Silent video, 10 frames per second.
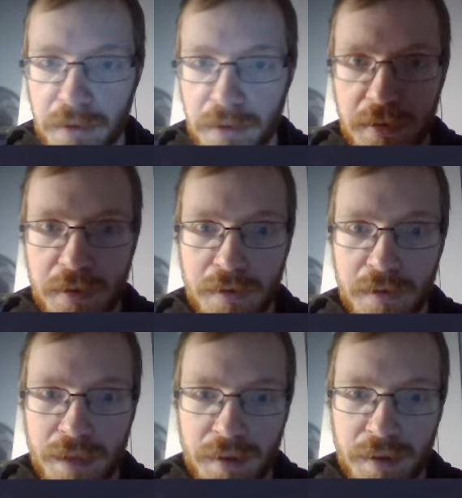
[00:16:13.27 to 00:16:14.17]
too far
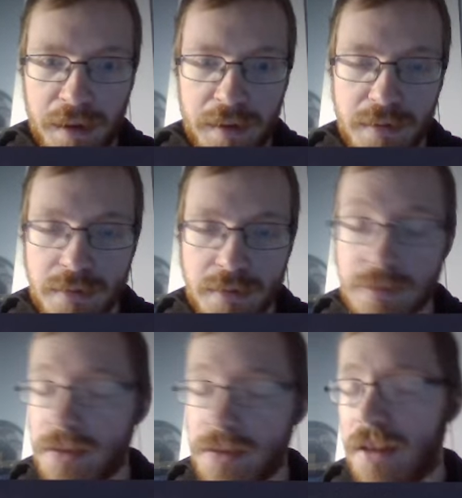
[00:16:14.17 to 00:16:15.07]
south? Oh, no.
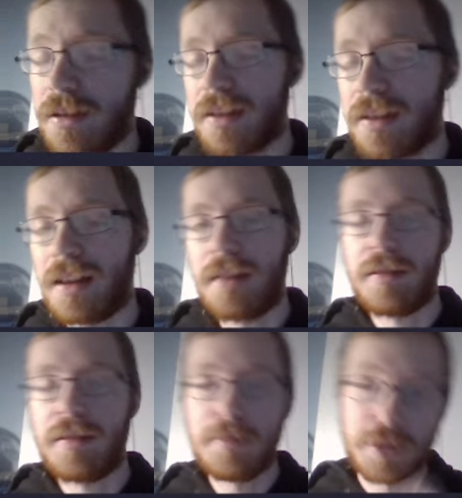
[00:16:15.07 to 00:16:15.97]
Okay, it's
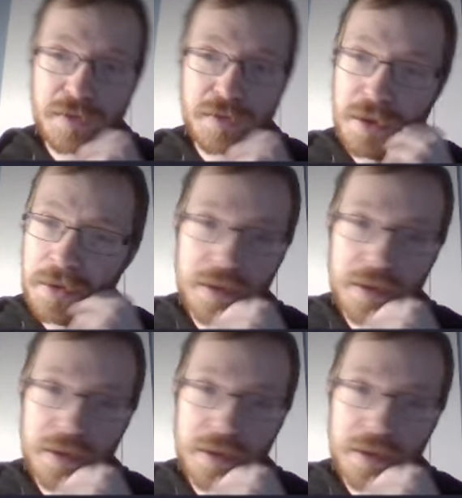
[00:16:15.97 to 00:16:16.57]
much further north.